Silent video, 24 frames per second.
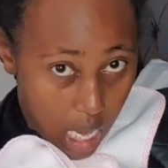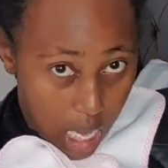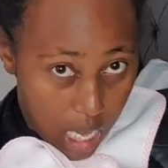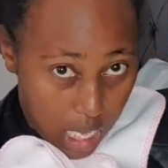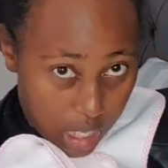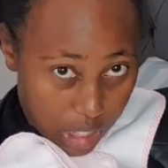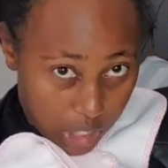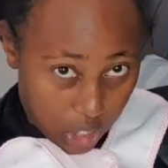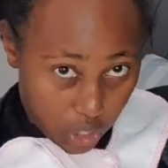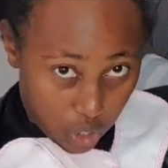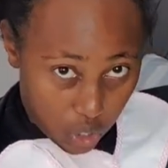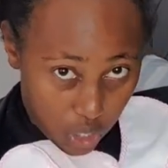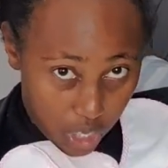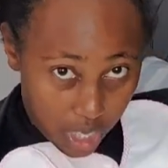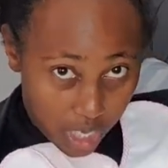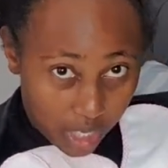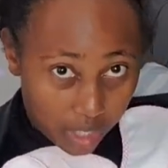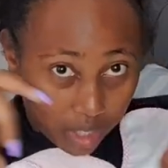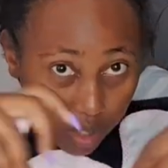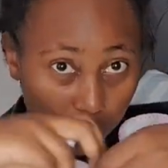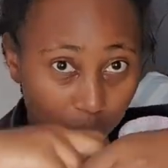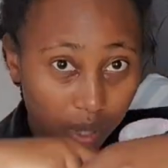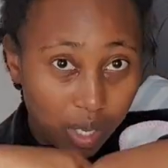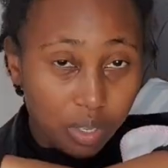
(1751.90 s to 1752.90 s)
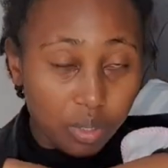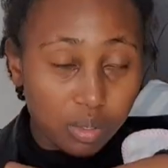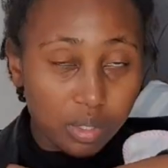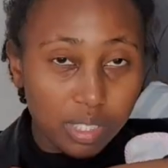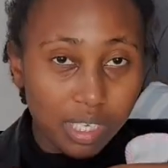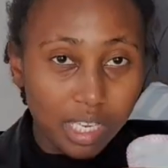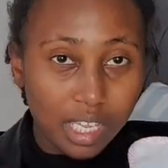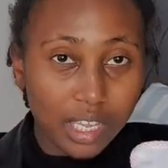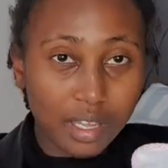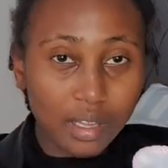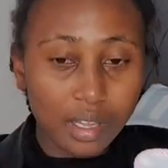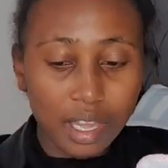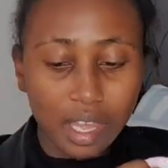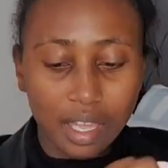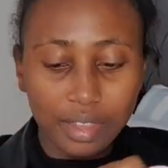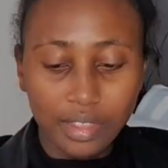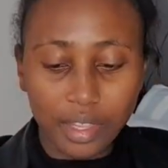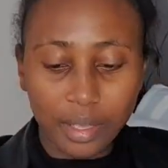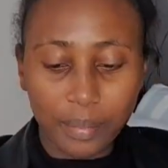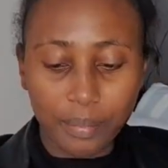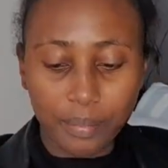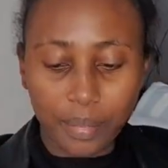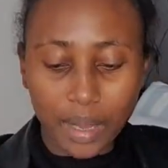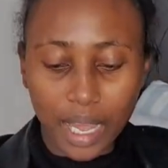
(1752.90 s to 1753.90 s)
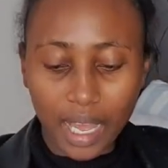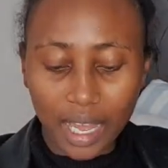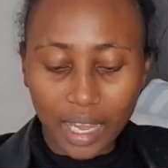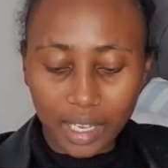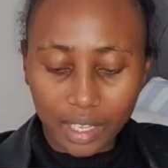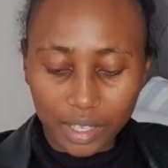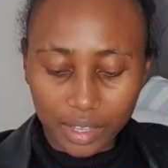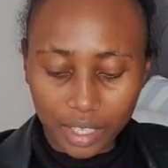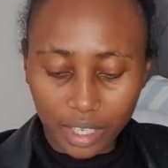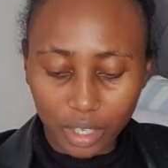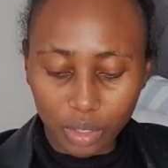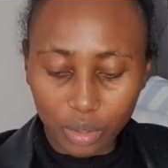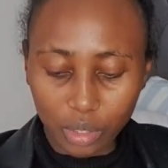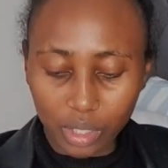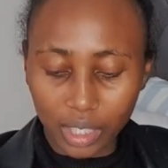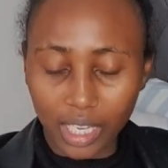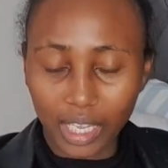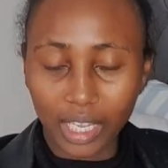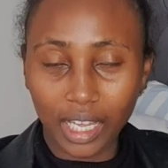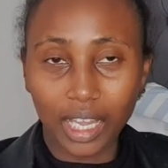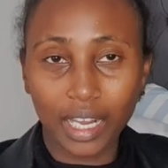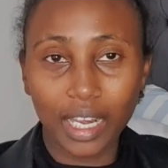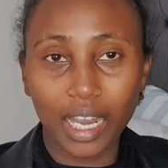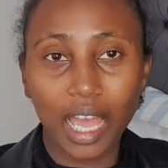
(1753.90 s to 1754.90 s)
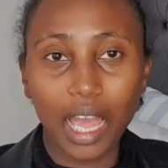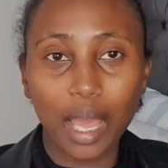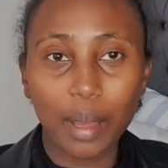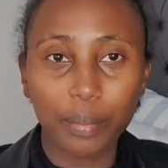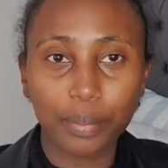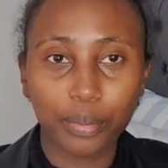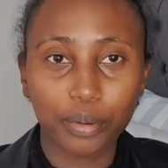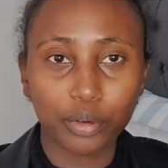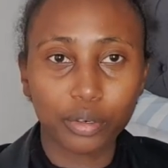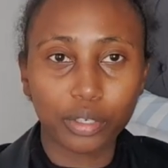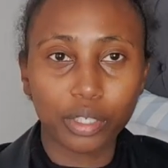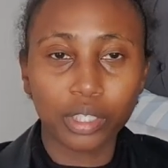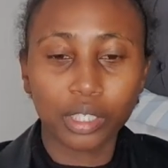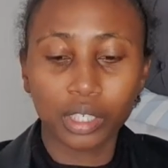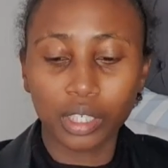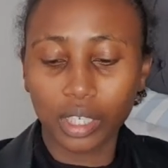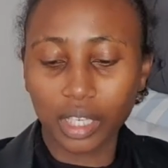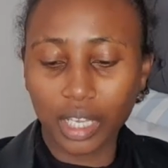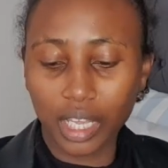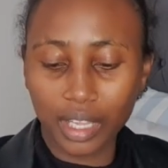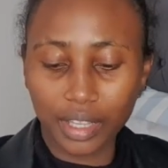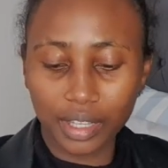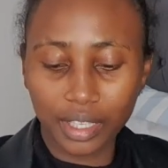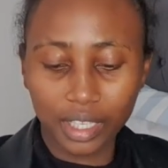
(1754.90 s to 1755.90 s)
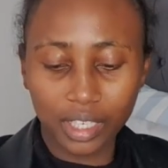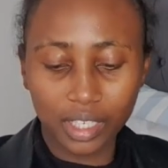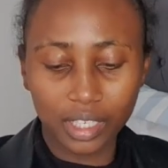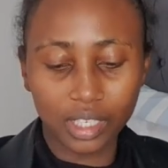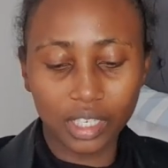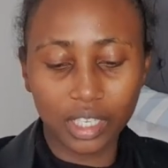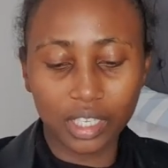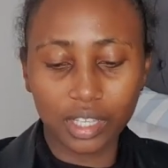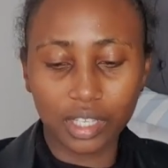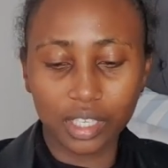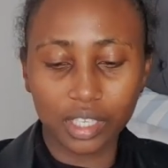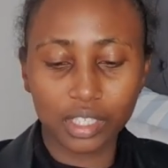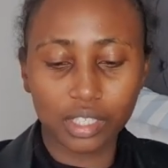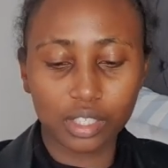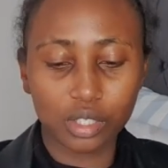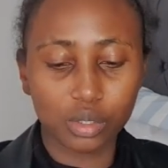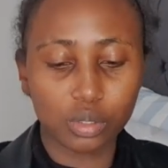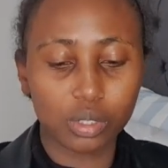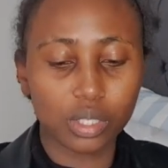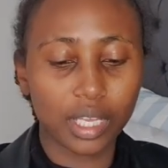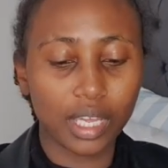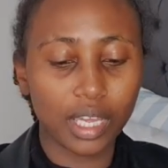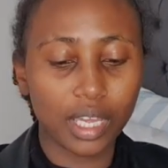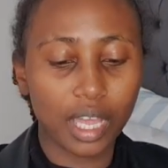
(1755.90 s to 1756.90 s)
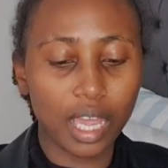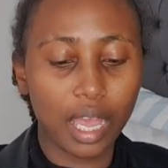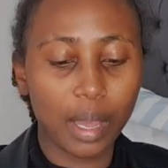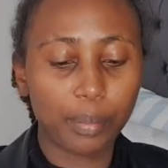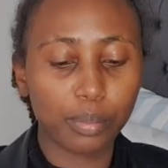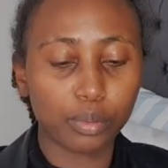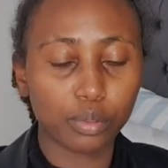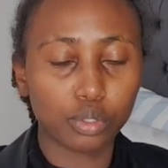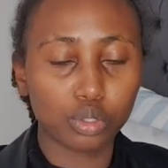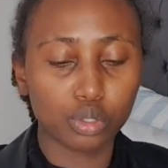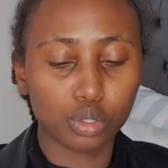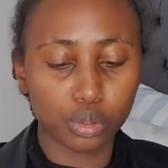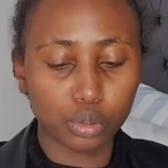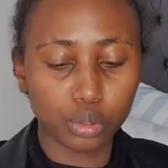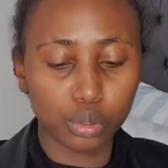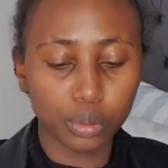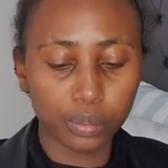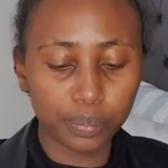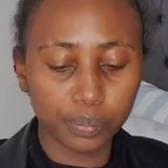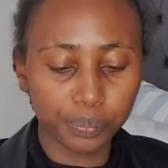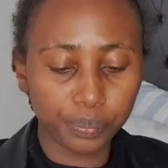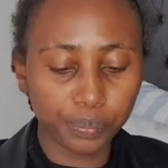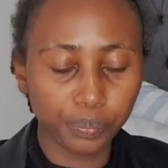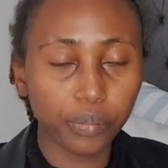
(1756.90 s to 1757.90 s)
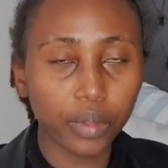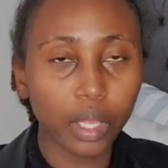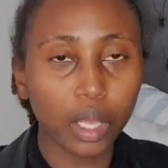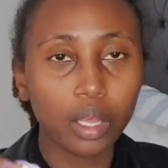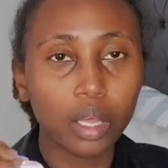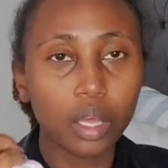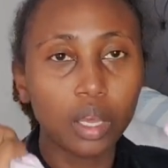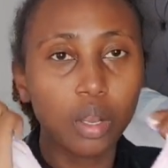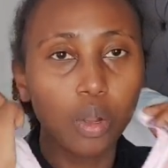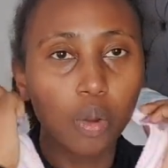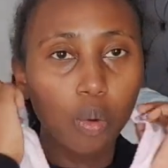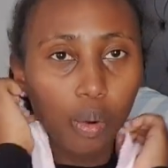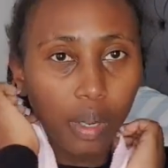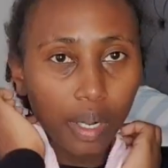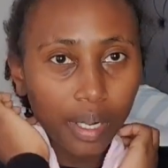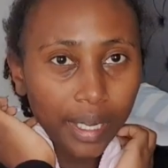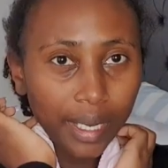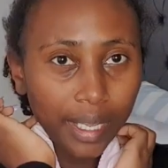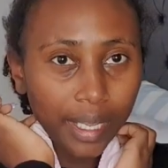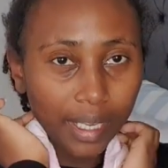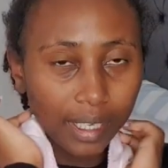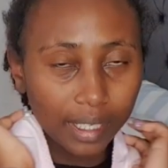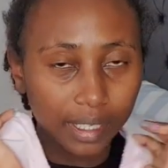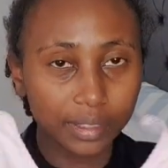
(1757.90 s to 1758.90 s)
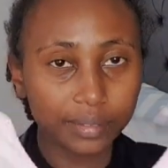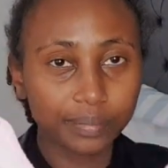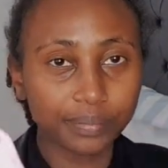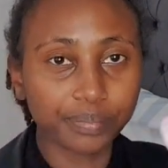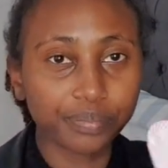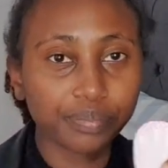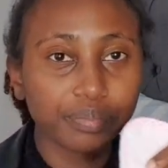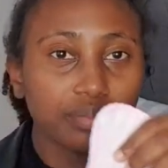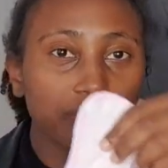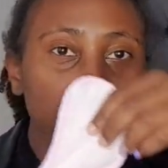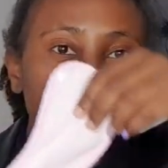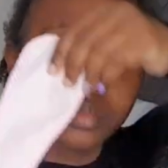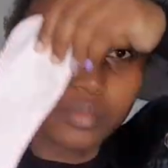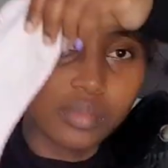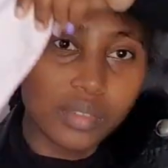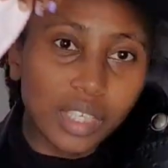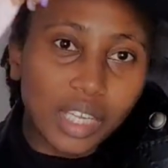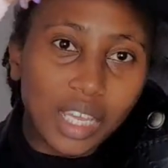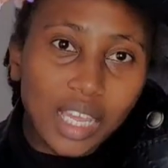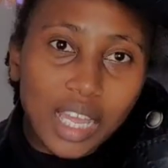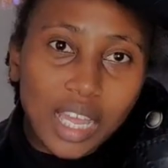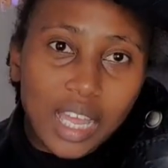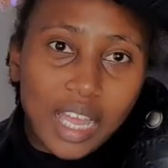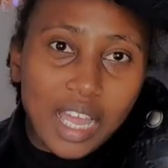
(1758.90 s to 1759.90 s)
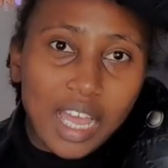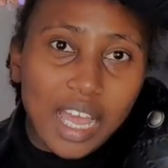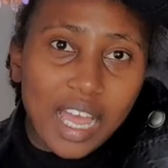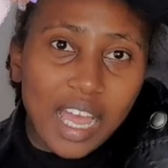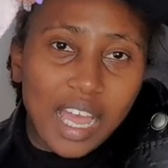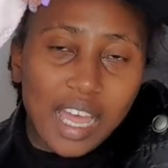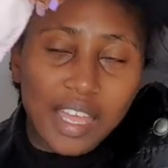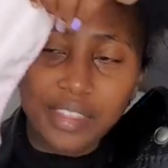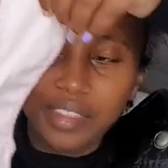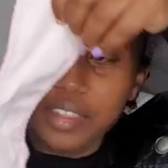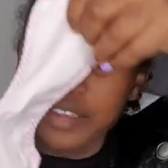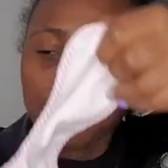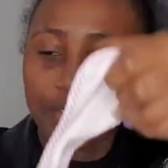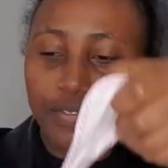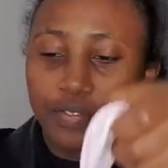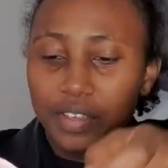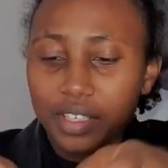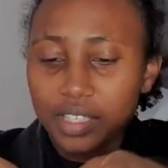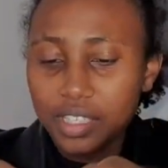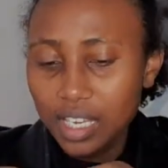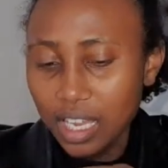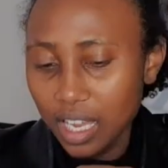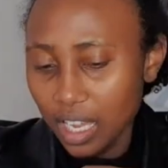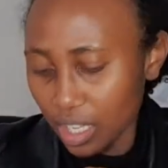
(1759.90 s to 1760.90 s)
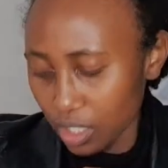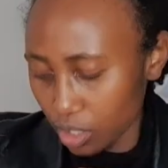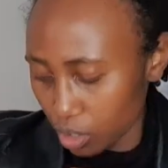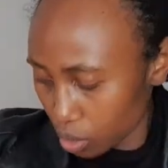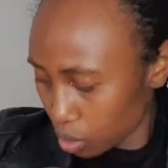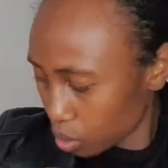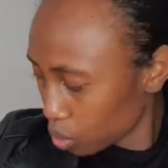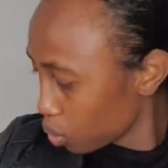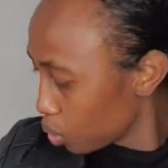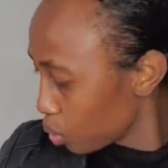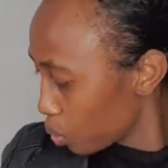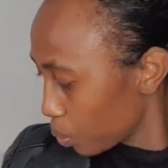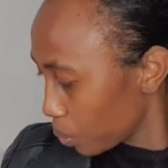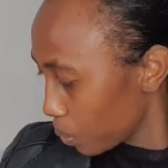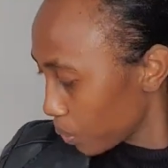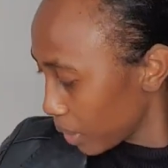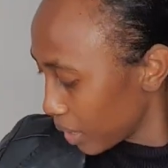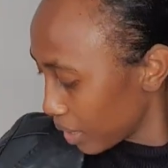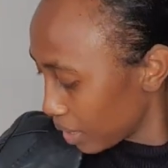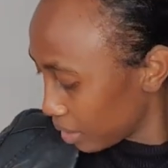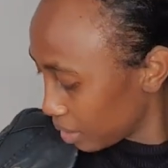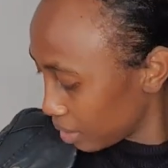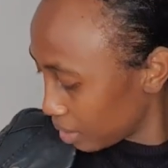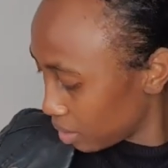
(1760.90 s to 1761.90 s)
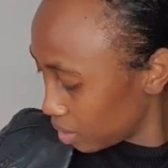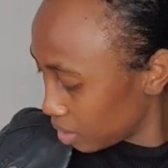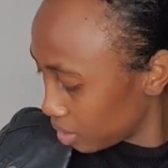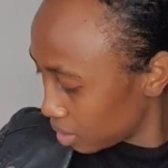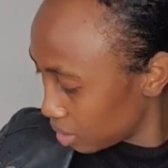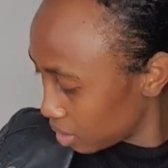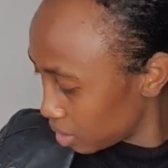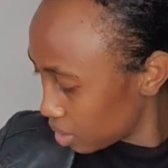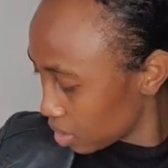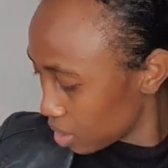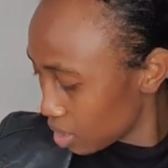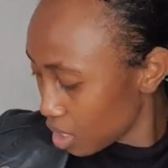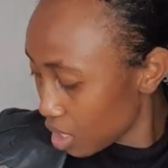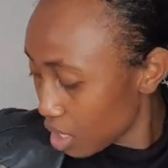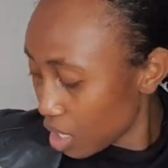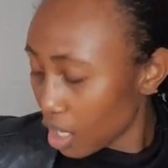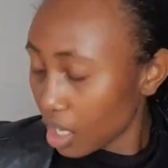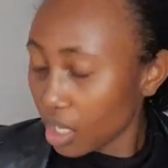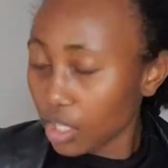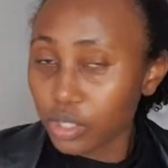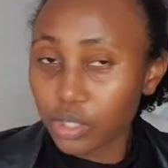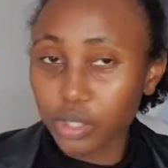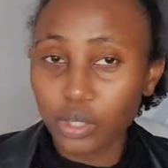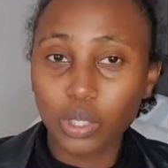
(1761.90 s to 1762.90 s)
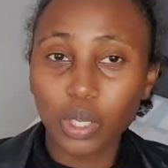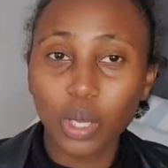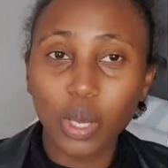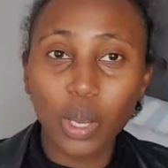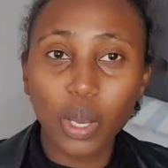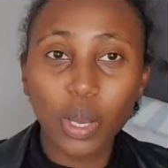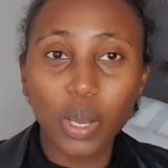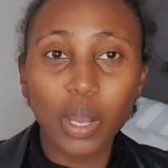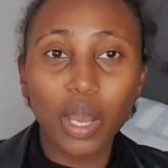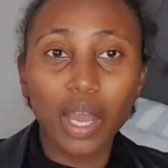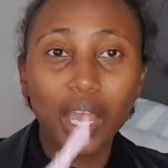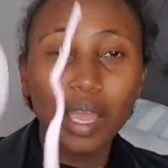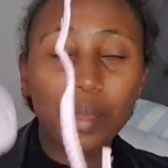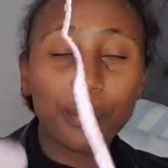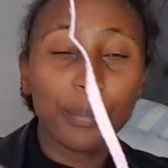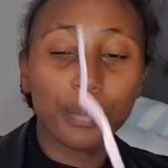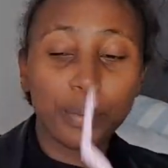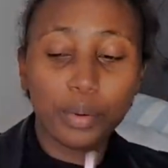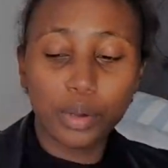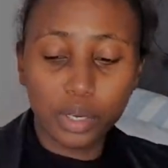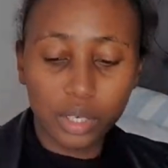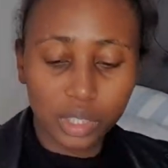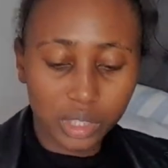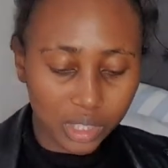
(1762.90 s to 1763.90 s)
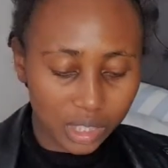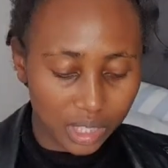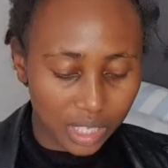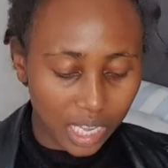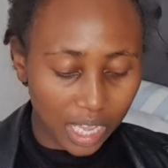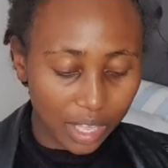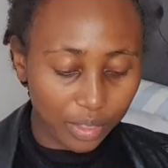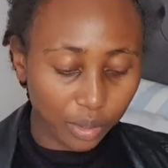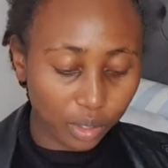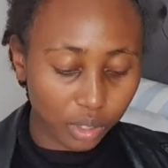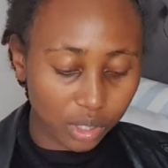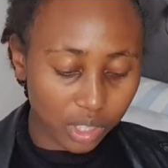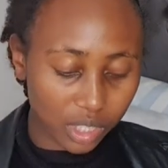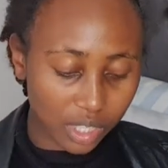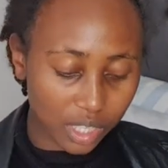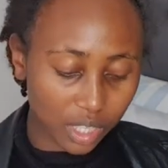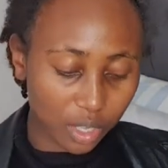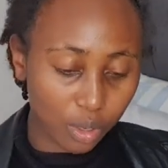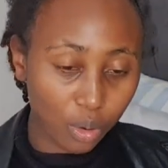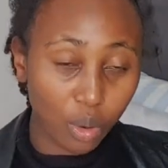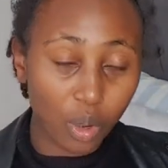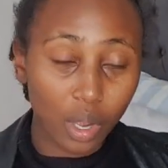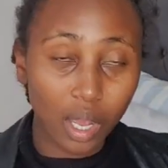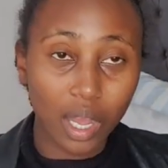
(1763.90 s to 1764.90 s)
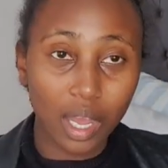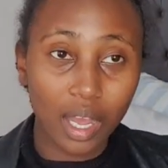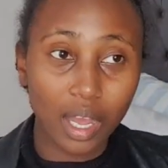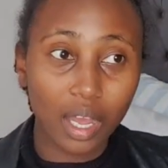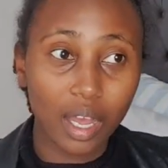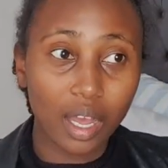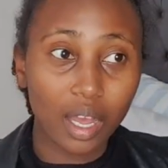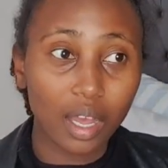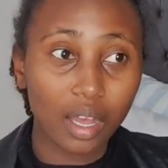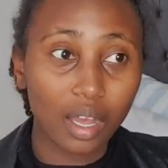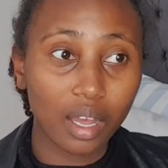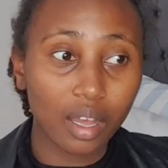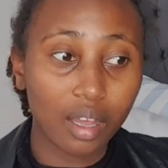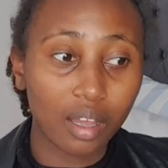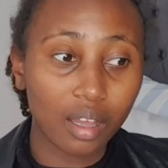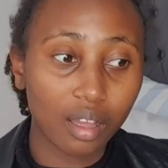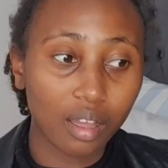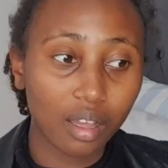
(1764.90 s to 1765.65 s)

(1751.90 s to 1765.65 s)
strings where you tie at the back. They look like an apron. And then this you tie up ju kwa neck. And they fit her so well. So I thought they were,